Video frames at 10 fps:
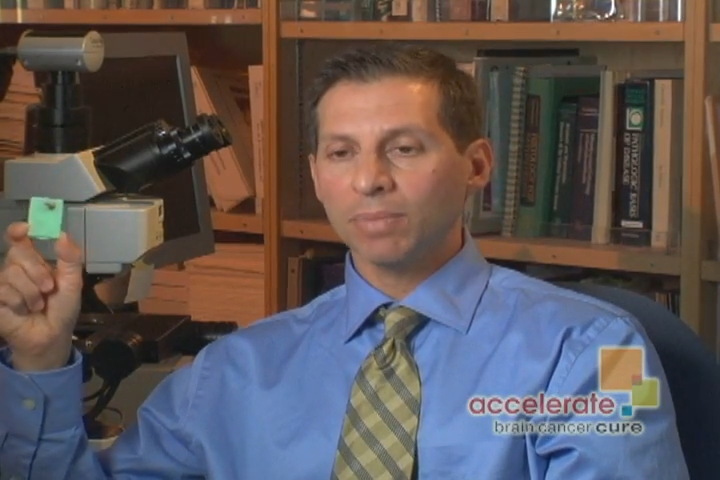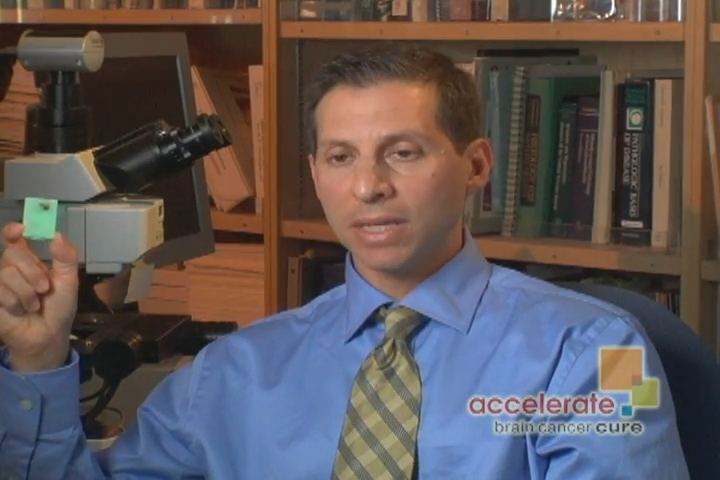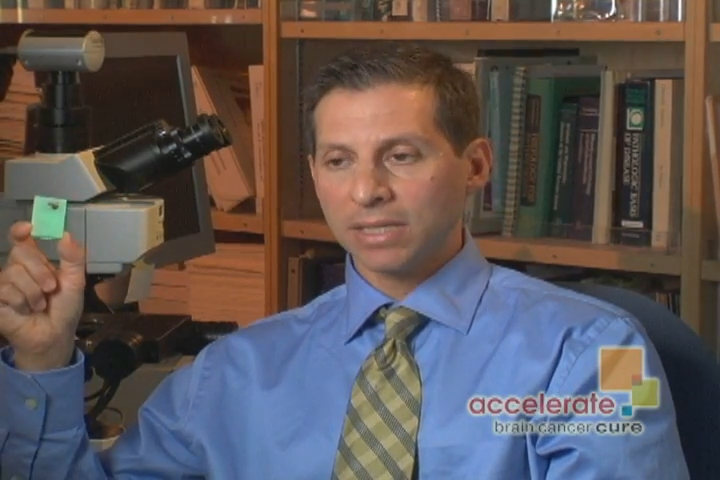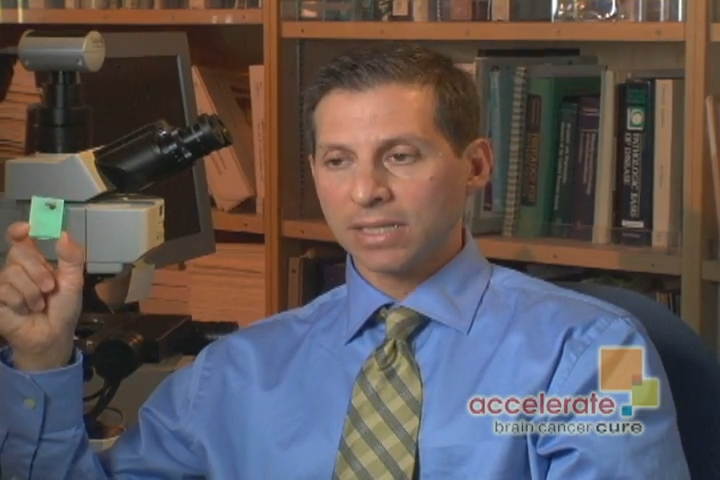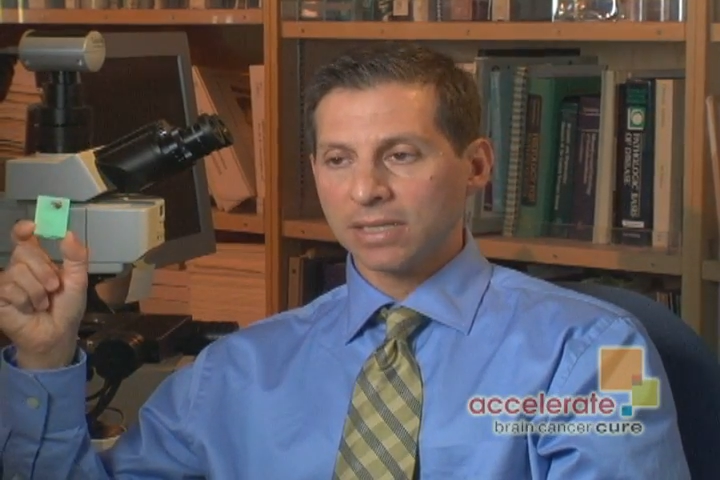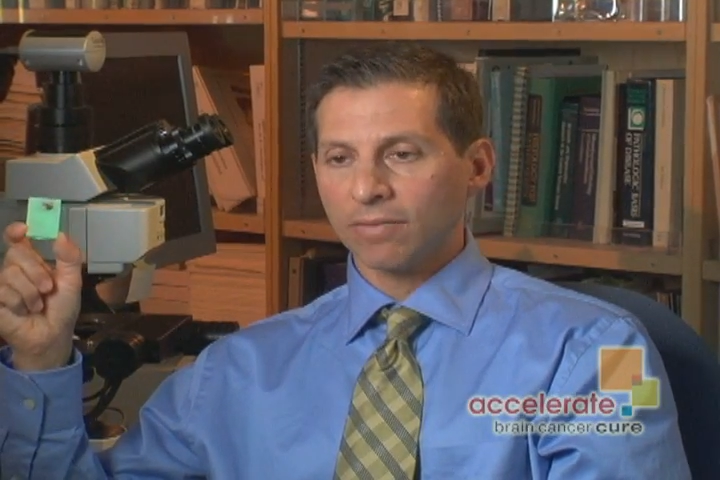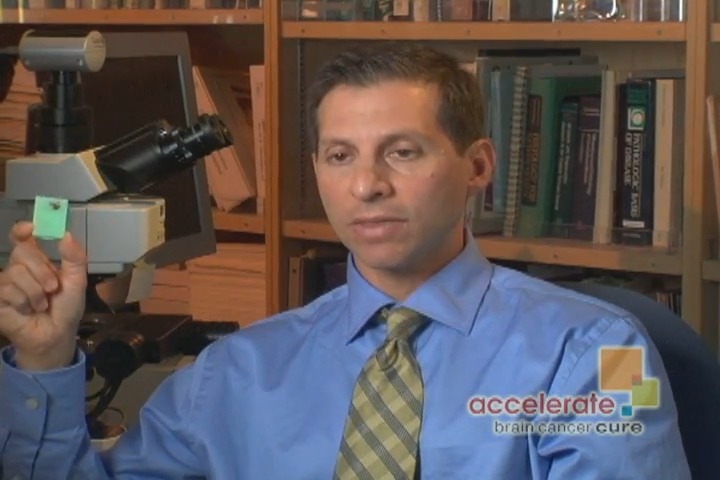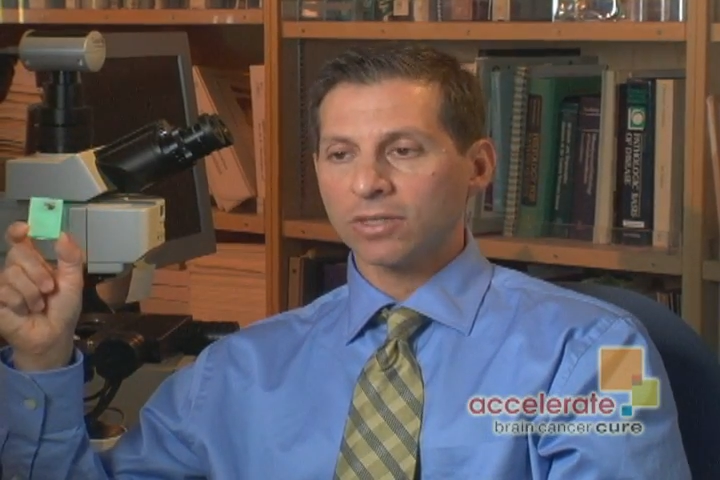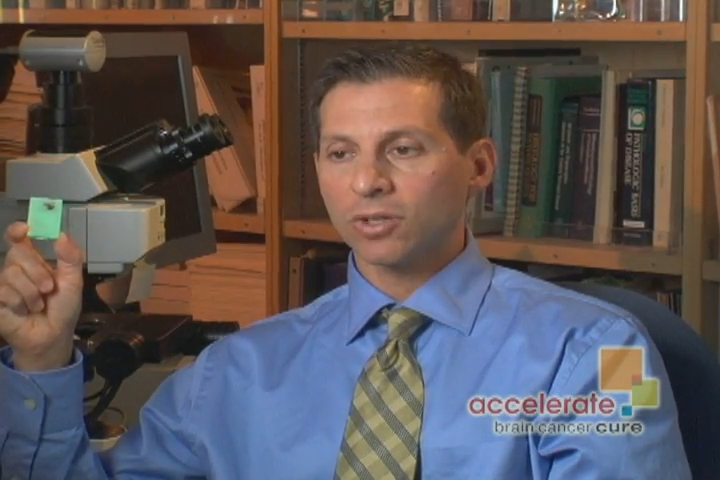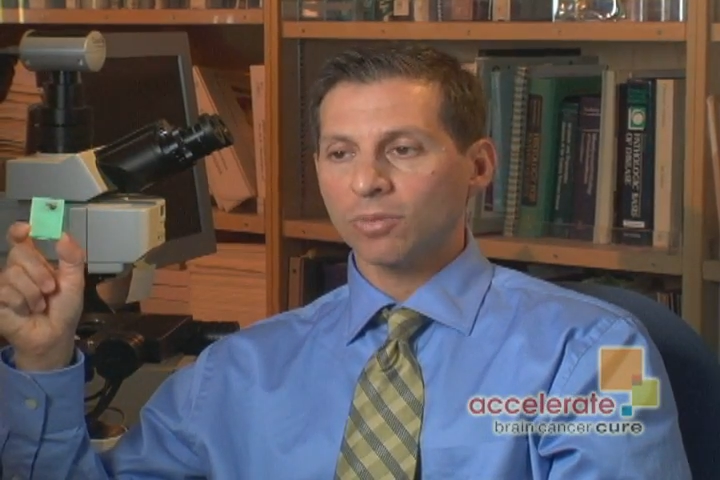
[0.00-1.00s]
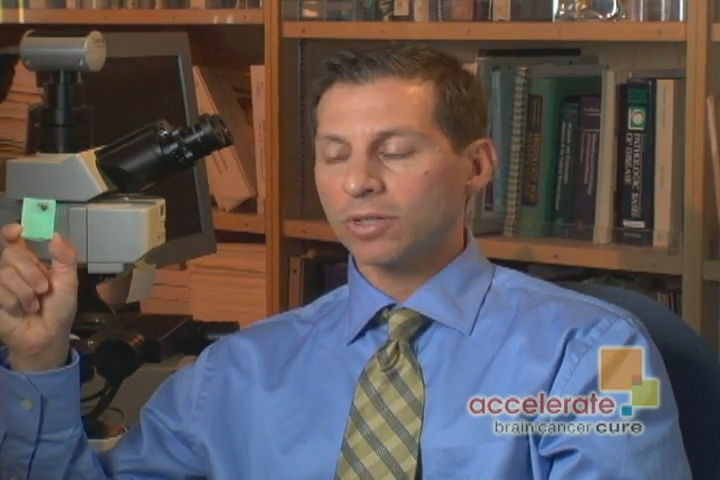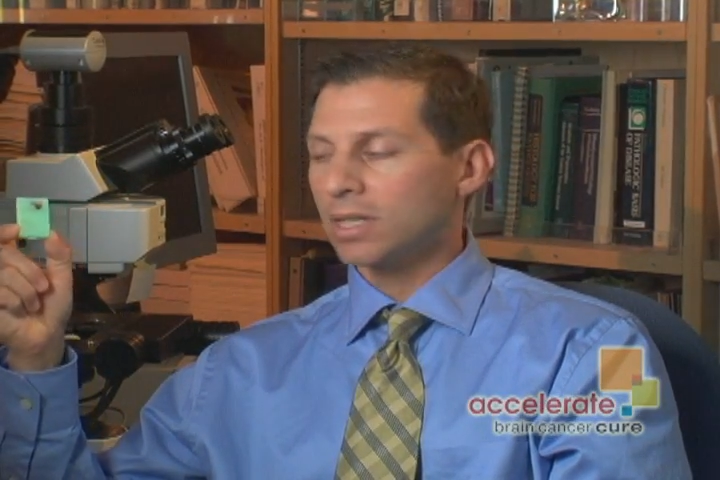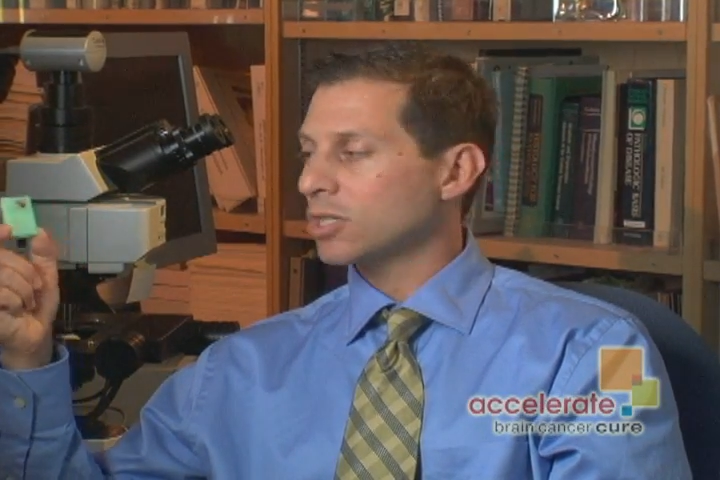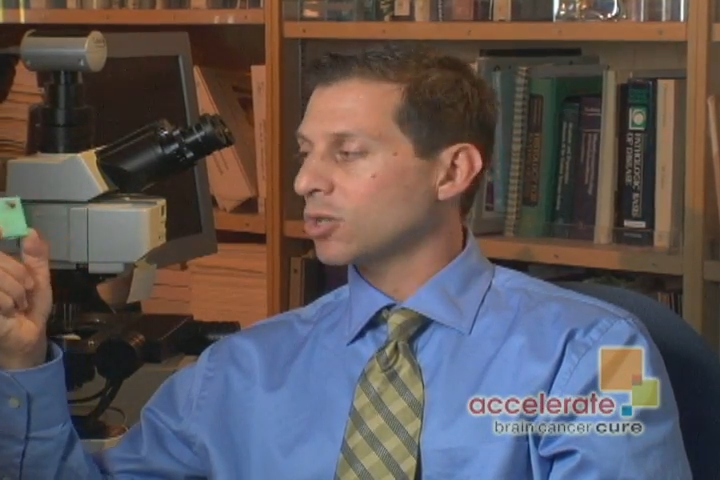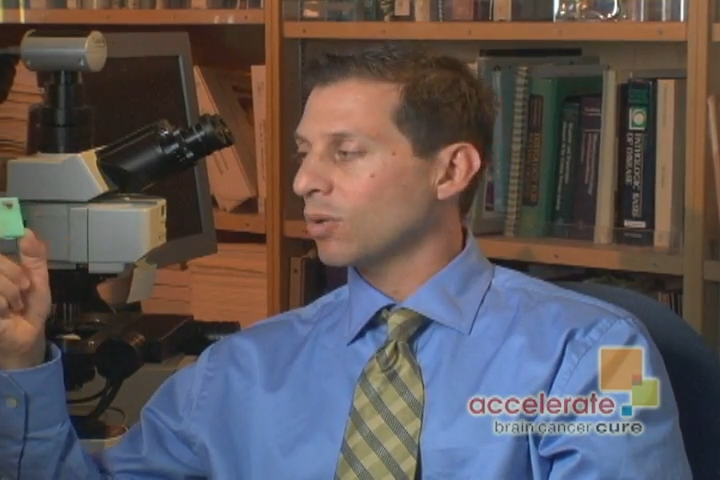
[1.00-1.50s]
pieces of this tumor
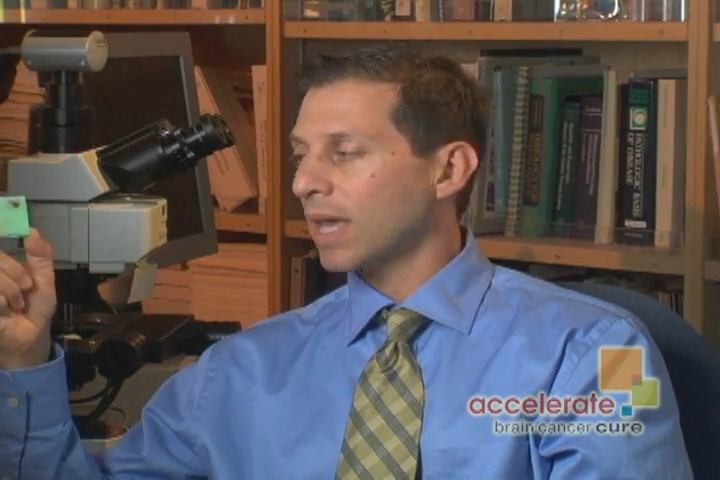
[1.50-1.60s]
tissue,